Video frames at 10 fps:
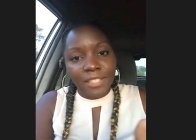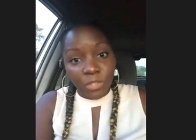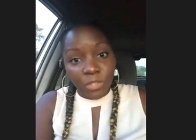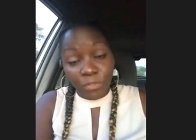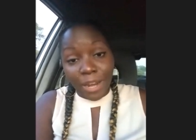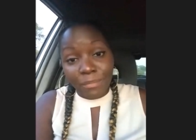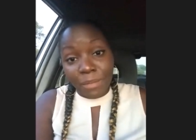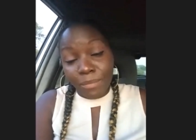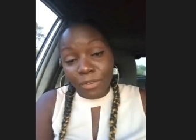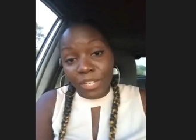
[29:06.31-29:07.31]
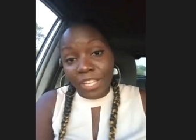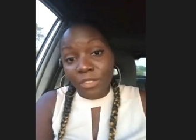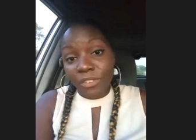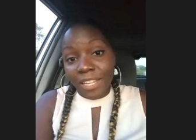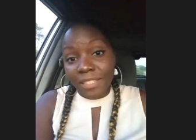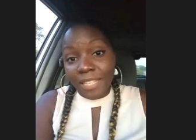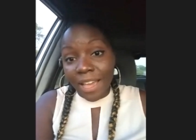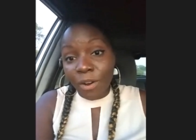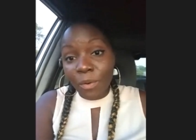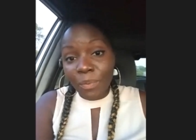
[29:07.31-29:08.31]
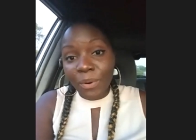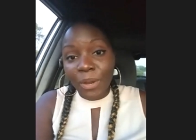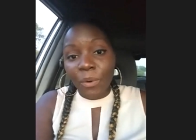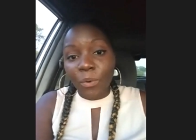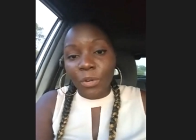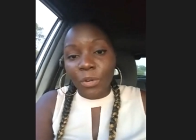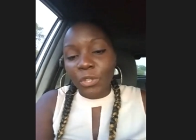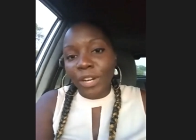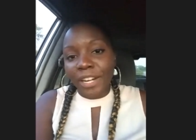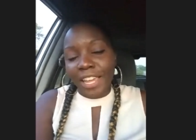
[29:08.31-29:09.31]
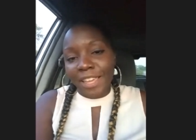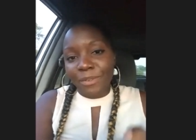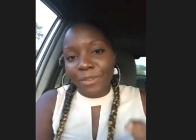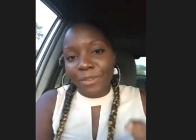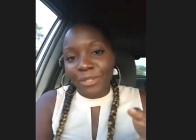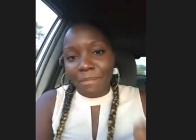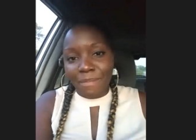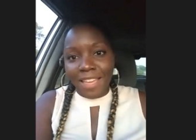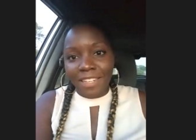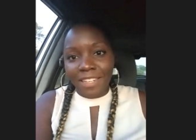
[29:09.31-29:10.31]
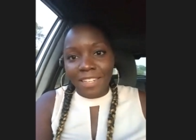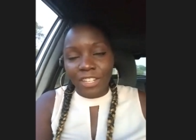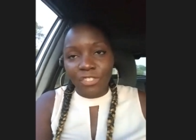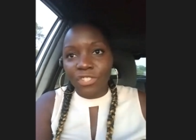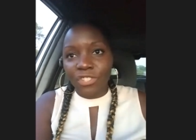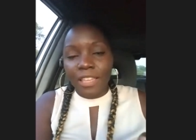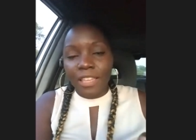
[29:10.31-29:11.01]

your family member either gets help or you are able to manage